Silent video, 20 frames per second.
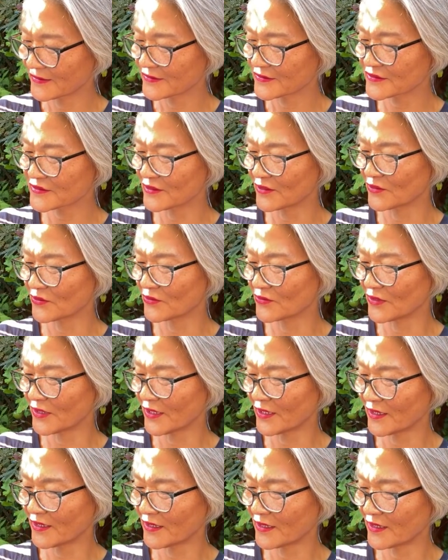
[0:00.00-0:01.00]
So,
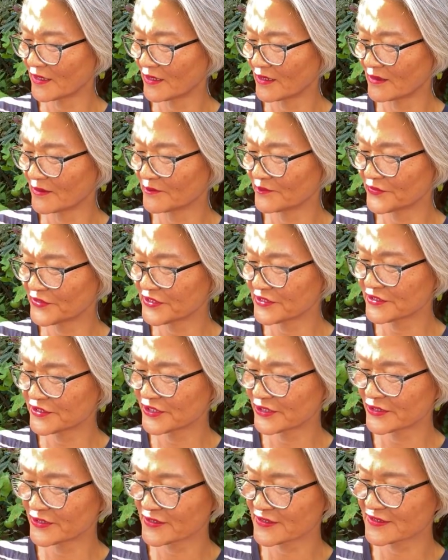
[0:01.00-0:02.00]

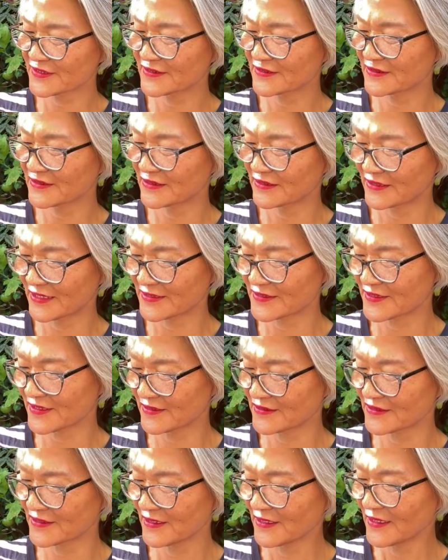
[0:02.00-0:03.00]
Peaches, does
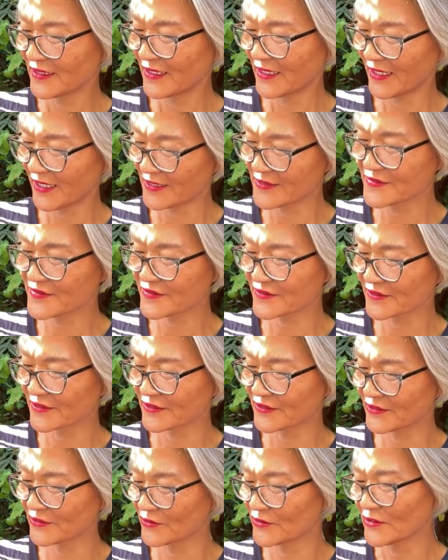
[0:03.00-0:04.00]
it answer
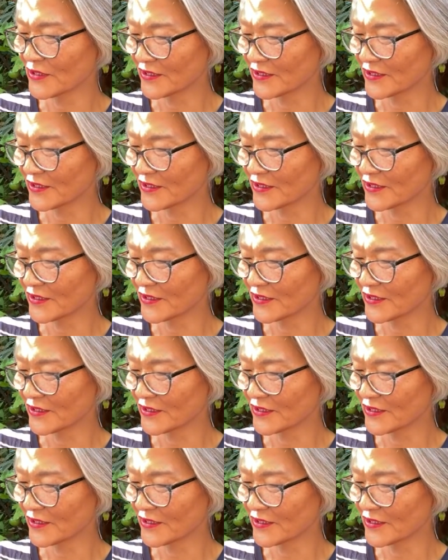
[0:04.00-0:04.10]
you?